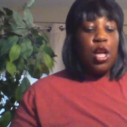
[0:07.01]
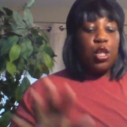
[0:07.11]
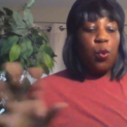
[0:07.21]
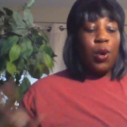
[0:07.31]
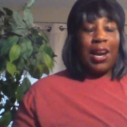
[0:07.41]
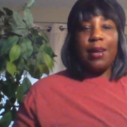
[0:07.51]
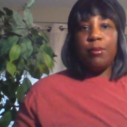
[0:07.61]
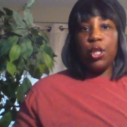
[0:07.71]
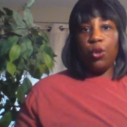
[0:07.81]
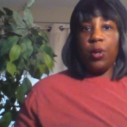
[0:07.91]
So what
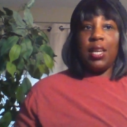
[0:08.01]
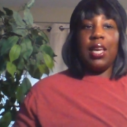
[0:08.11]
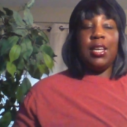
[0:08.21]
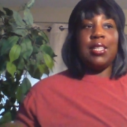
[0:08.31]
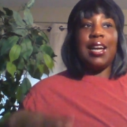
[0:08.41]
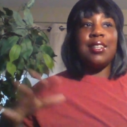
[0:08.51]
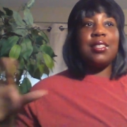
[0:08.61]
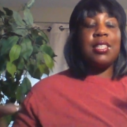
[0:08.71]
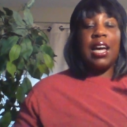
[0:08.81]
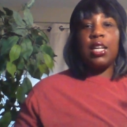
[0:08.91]
I'm doing is I
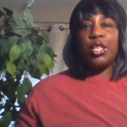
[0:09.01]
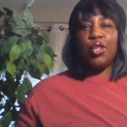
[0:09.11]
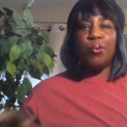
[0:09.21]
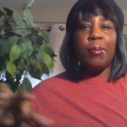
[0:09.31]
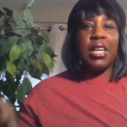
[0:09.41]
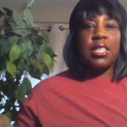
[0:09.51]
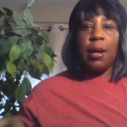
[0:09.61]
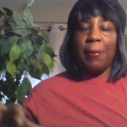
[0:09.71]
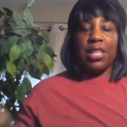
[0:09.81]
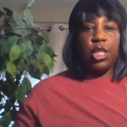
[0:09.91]
decided to mix
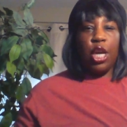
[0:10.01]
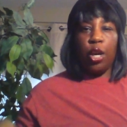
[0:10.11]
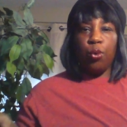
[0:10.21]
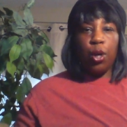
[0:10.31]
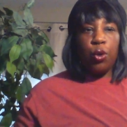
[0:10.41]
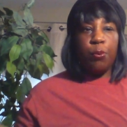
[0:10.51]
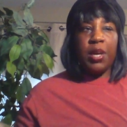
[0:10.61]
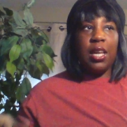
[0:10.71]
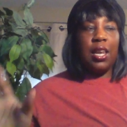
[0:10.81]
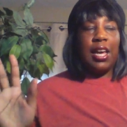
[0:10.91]
up my channel a little bit,